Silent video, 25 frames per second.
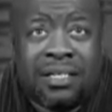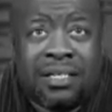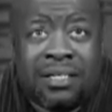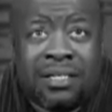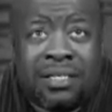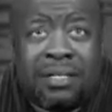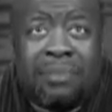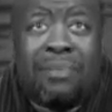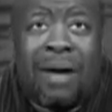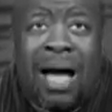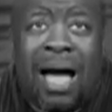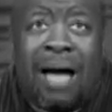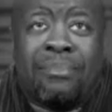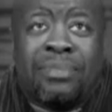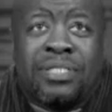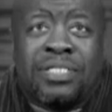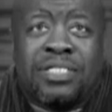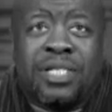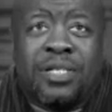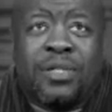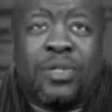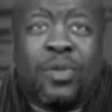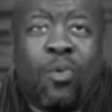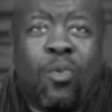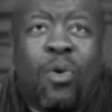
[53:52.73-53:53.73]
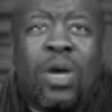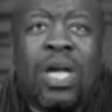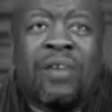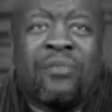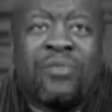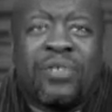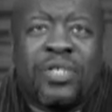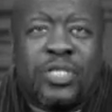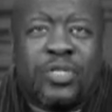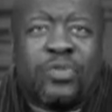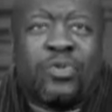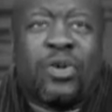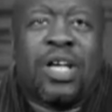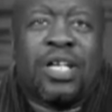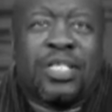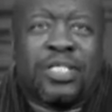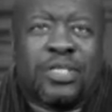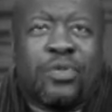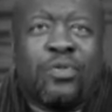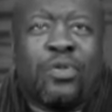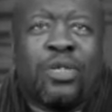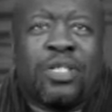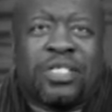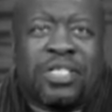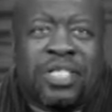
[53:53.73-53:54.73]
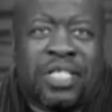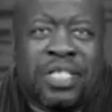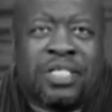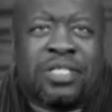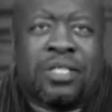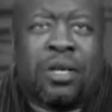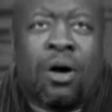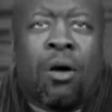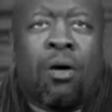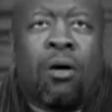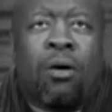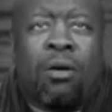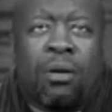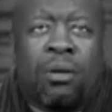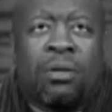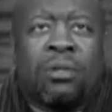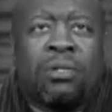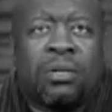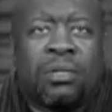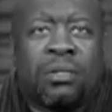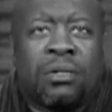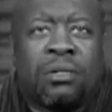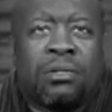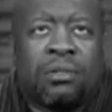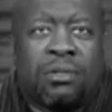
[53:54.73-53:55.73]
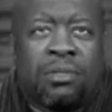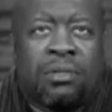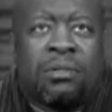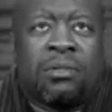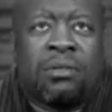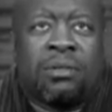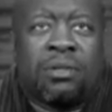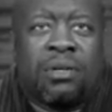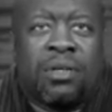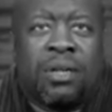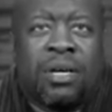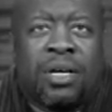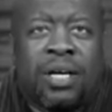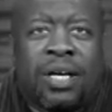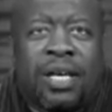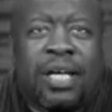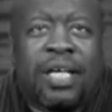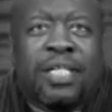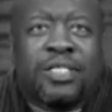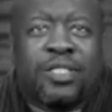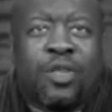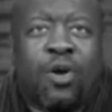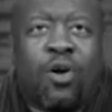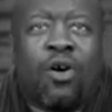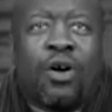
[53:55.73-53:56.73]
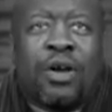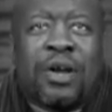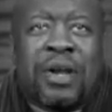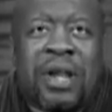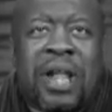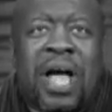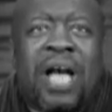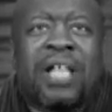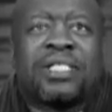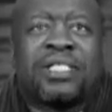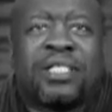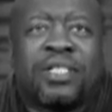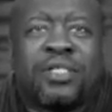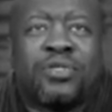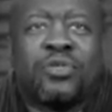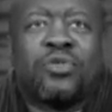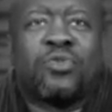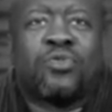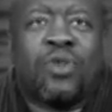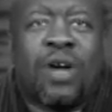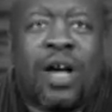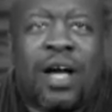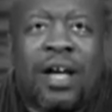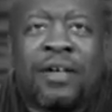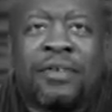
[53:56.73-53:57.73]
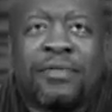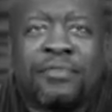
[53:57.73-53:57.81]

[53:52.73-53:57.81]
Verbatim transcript: The Bible says the way of a transgressor is hard. It's hard not to do right.